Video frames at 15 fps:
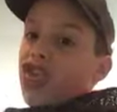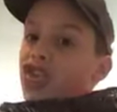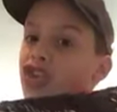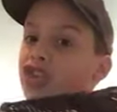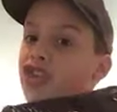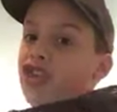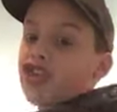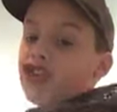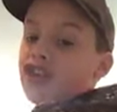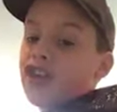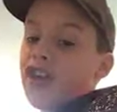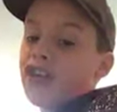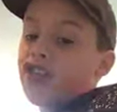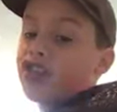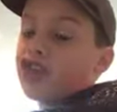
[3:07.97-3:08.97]
You didn't
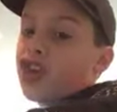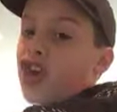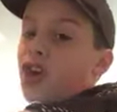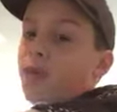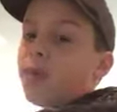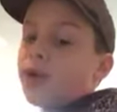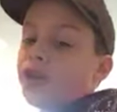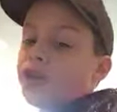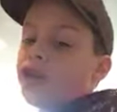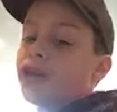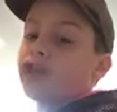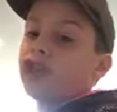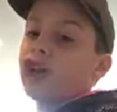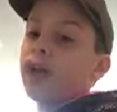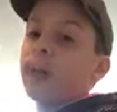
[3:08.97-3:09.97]
have good, have
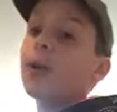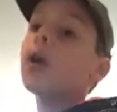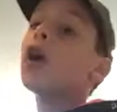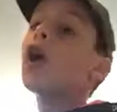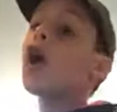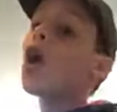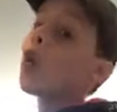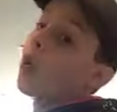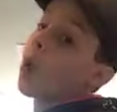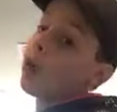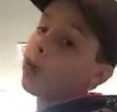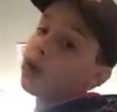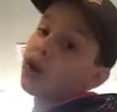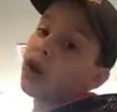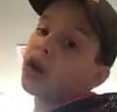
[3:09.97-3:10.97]
a sniper. What
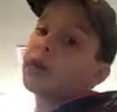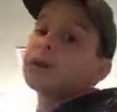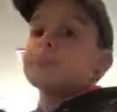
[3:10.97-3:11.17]
were you talking